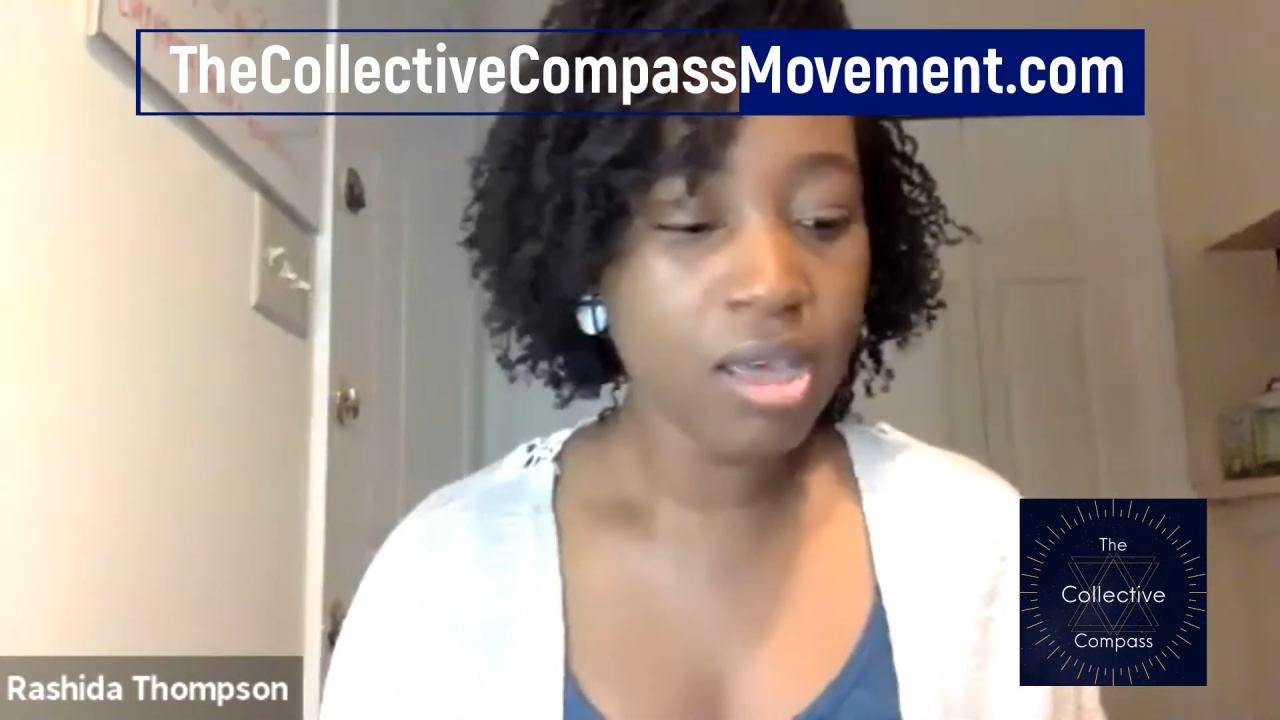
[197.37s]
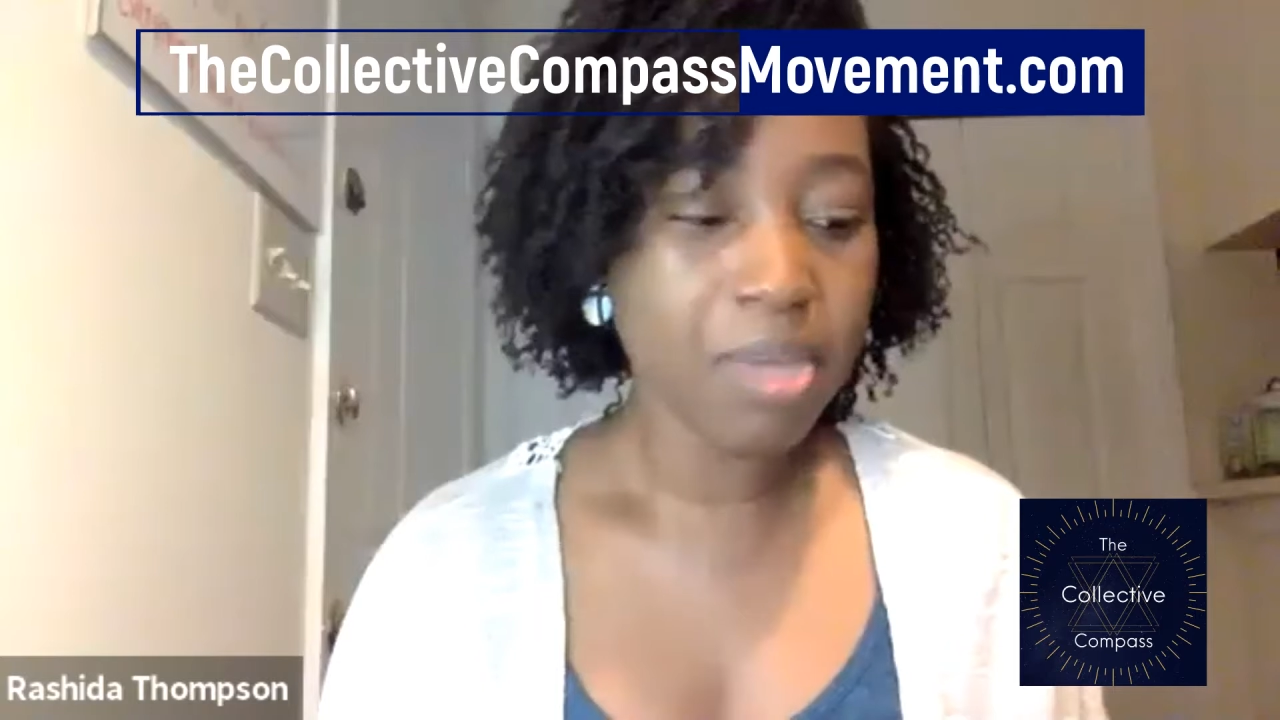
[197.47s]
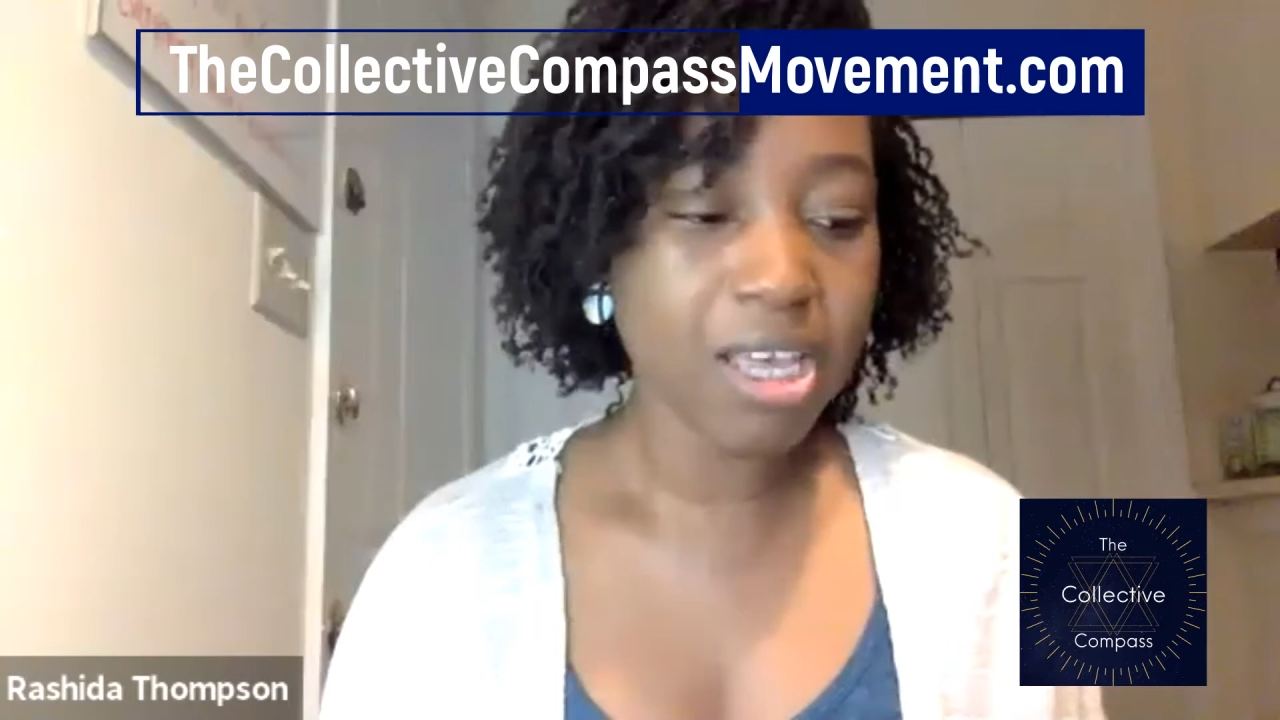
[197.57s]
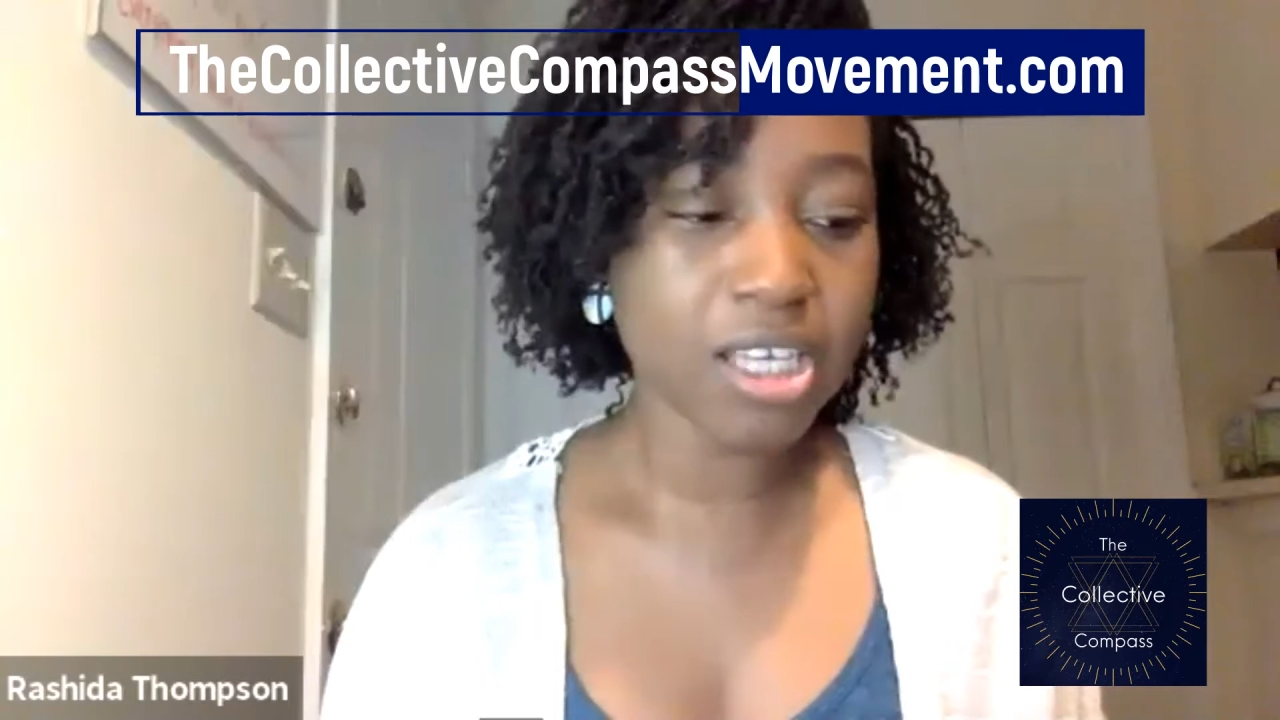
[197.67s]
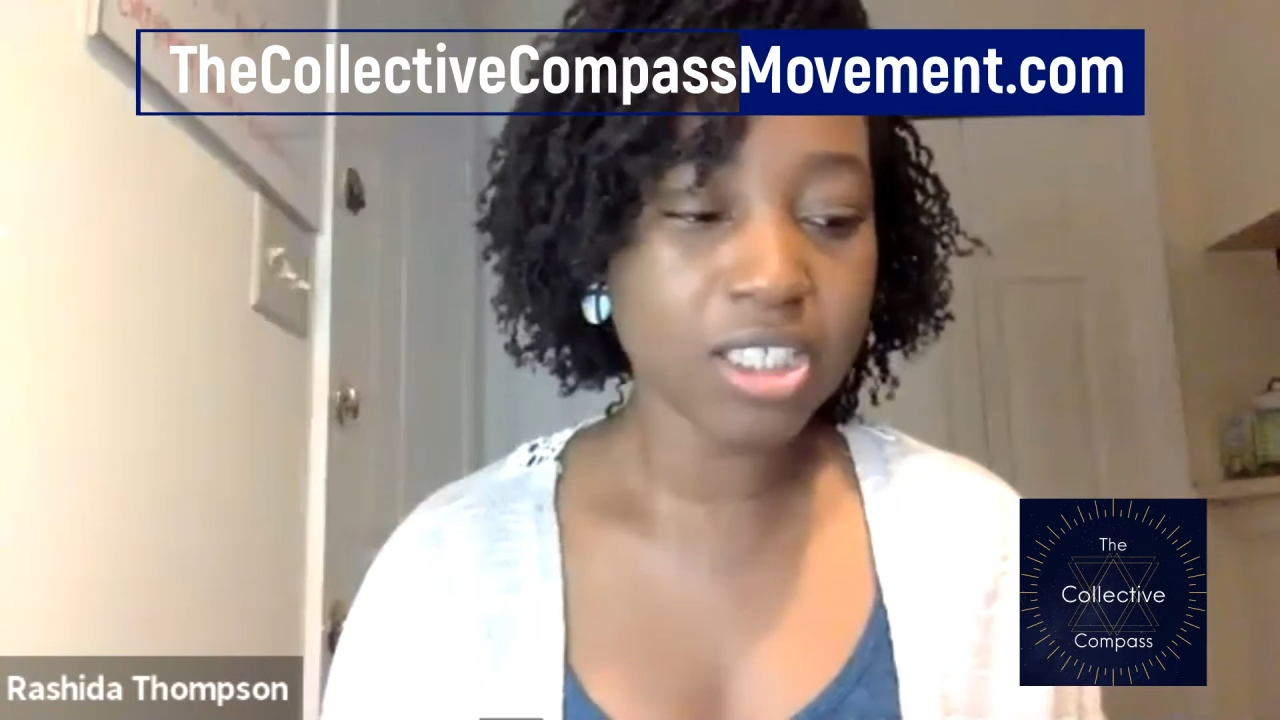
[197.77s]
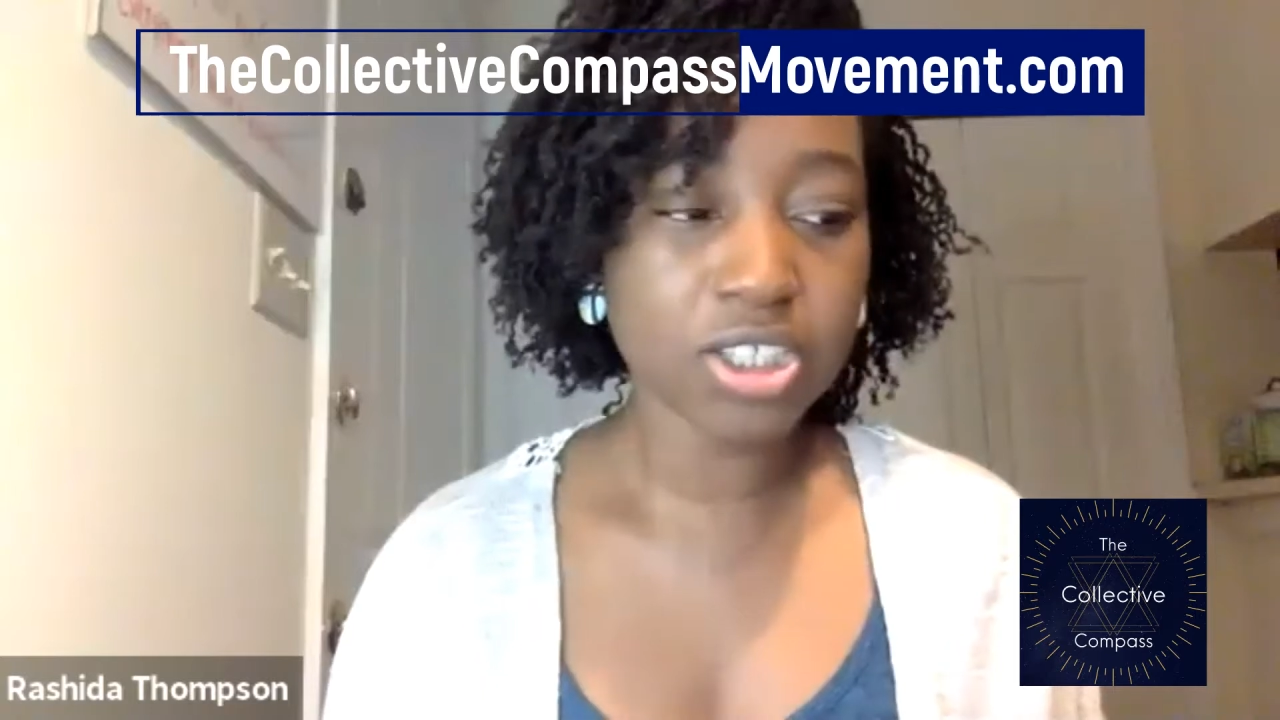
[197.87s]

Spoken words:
making